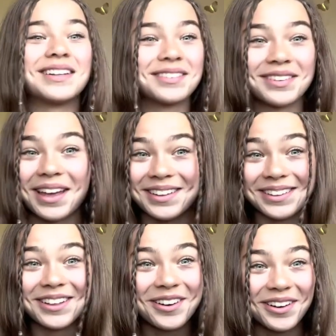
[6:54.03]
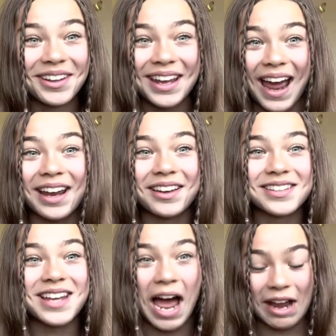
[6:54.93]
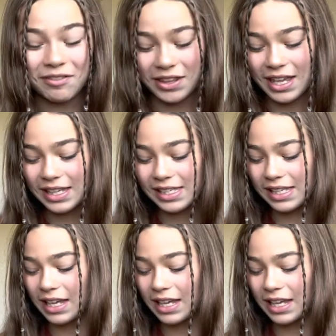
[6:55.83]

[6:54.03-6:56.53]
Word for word: like literally I could die for this.